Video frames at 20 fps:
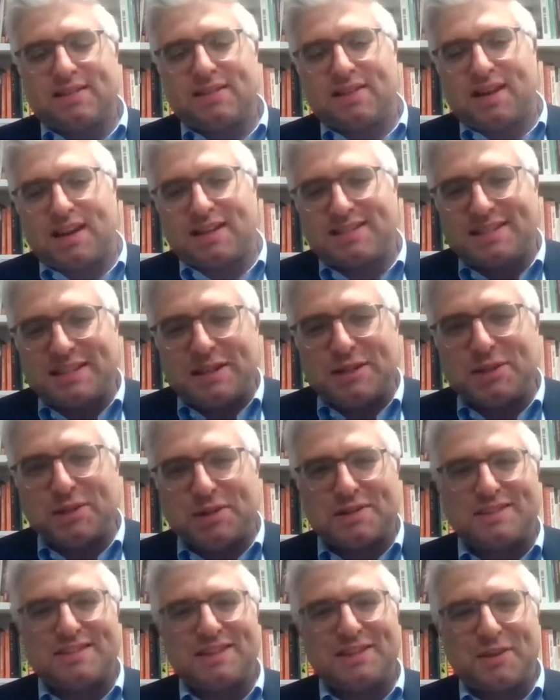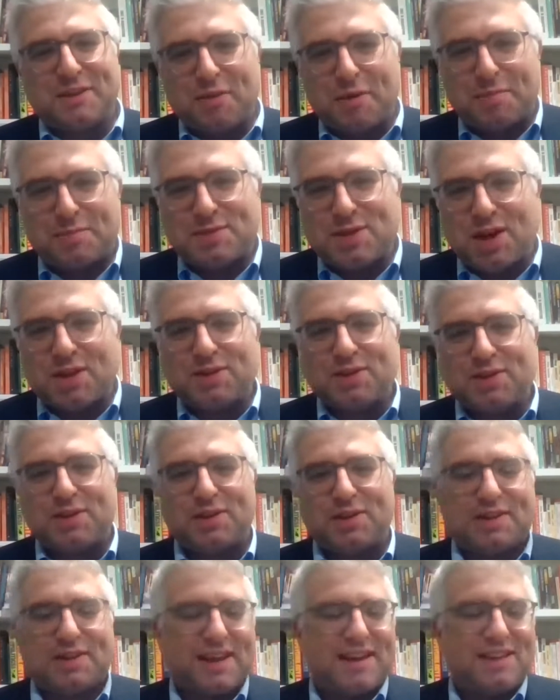to Chasidus and to Reb
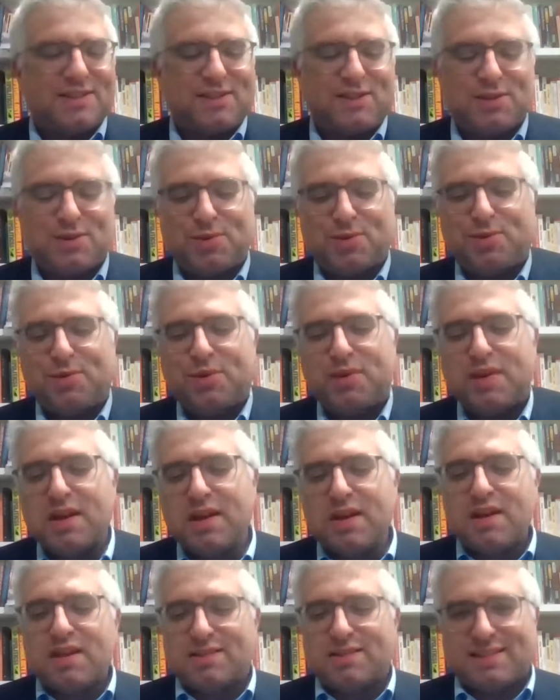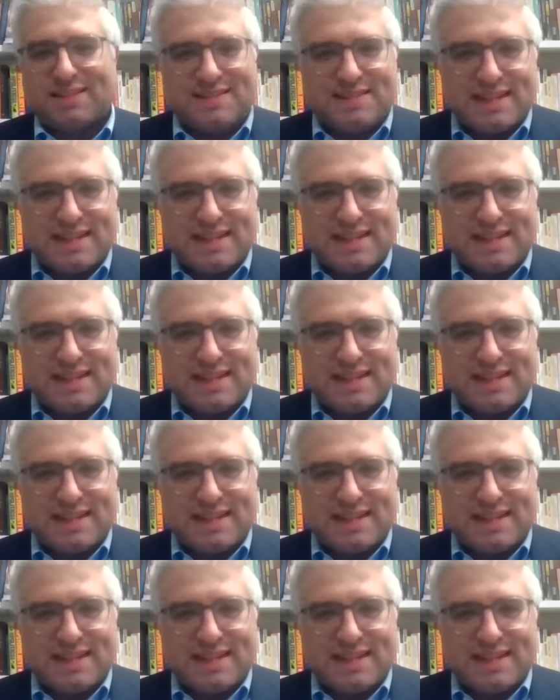and to the